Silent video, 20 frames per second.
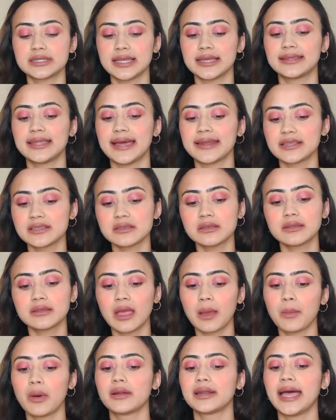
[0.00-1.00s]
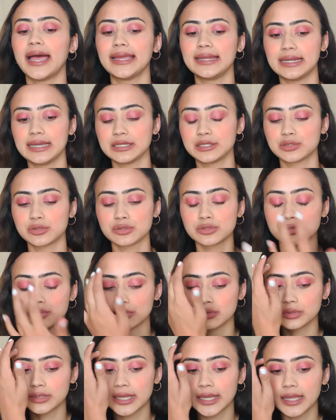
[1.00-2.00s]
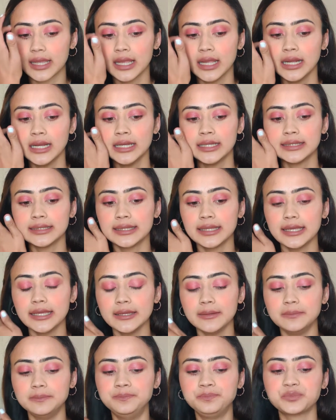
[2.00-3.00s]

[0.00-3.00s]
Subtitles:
Like, that is the thing about highlighters, like they